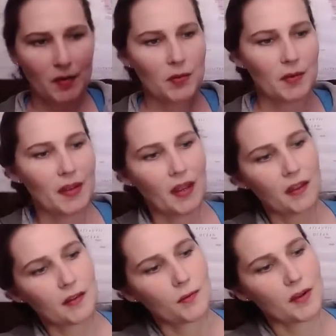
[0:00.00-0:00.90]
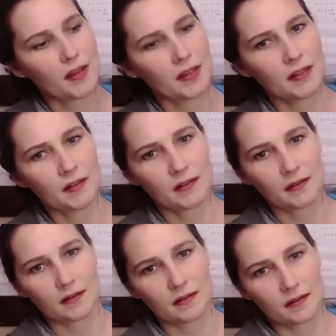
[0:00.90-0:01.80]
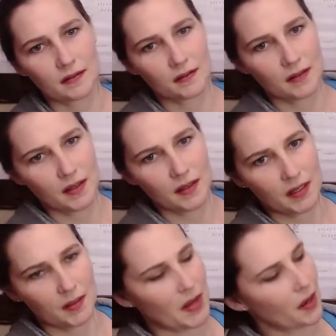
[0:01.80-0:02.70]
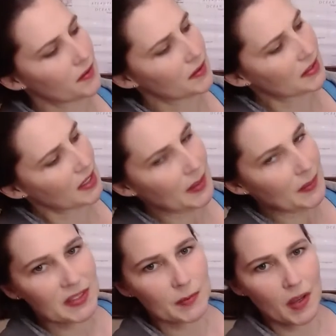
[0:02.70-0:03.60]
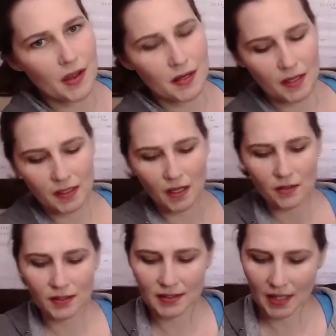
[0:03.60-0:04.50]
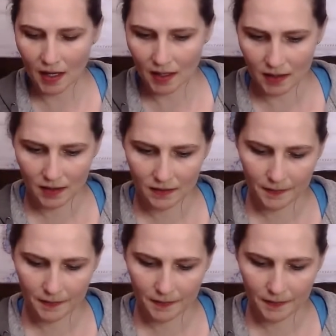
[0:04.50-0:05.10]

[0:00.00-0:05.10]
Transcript: Put my other one in about the same spot on the other side.